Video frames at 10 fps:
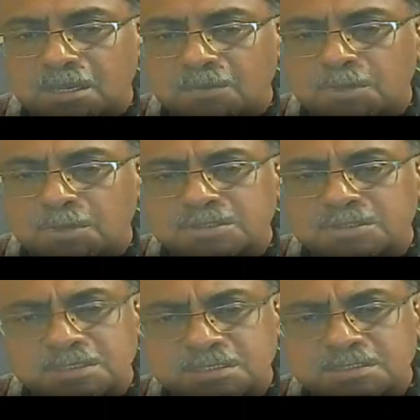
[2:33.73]
because
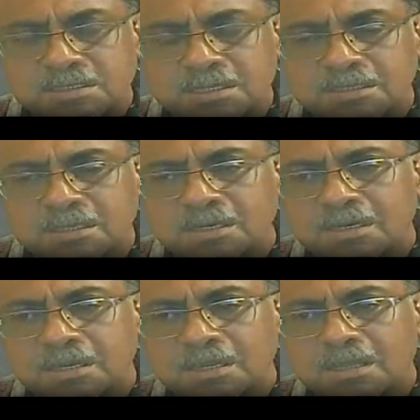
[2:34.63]
this is
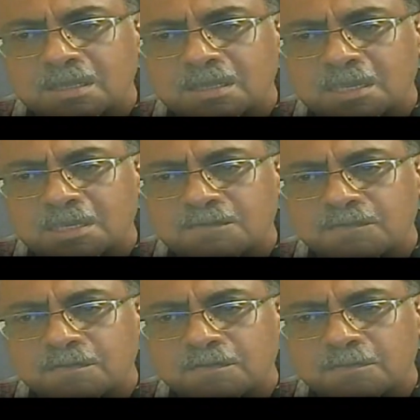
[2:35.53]
another gate
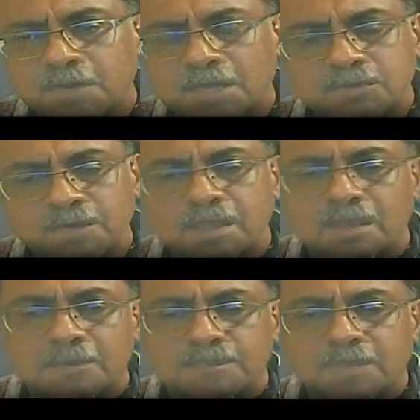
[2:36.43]

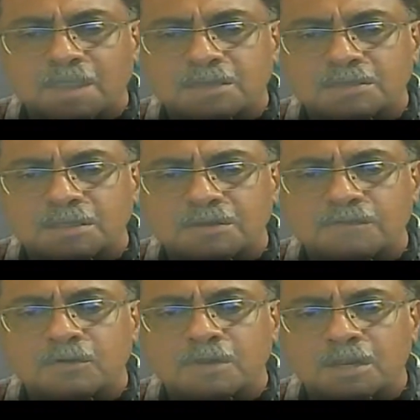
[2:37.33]
pathway
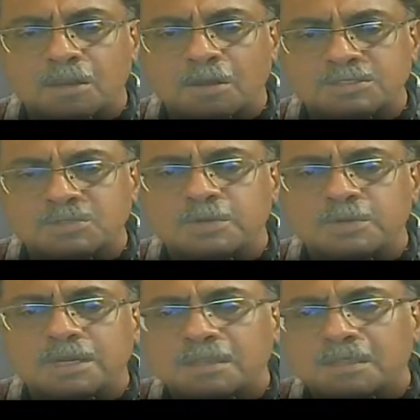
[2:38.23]
for a law
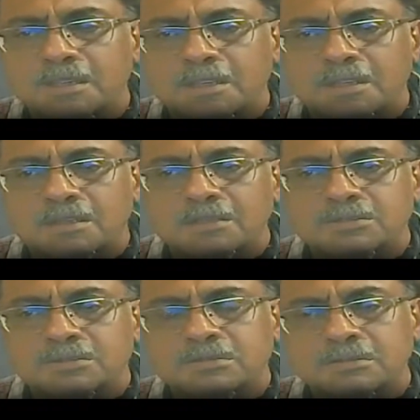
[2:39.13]
student
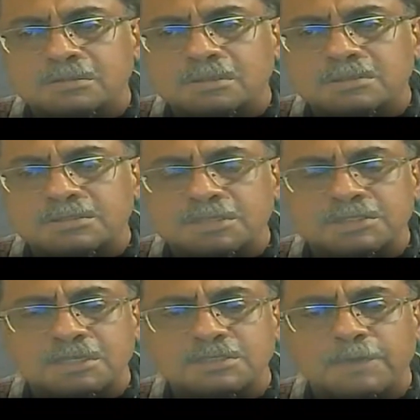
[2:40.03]
to
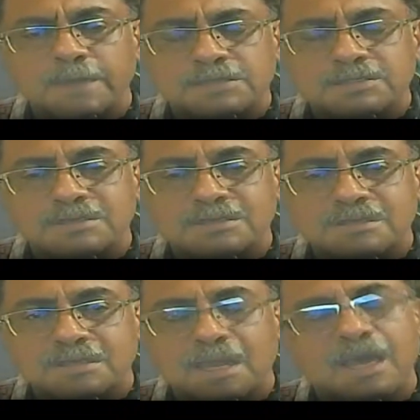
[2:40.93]
stretch his wings
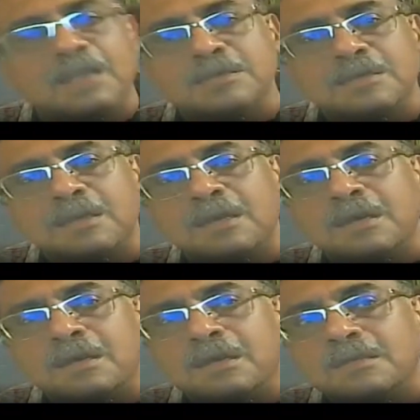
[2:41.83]
and
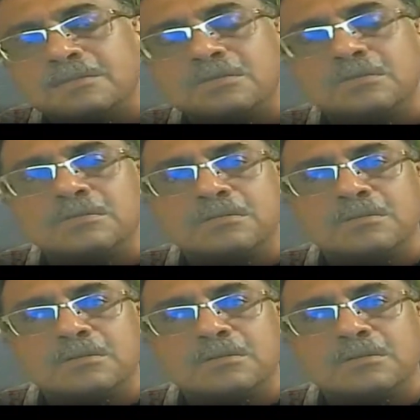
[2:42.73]
to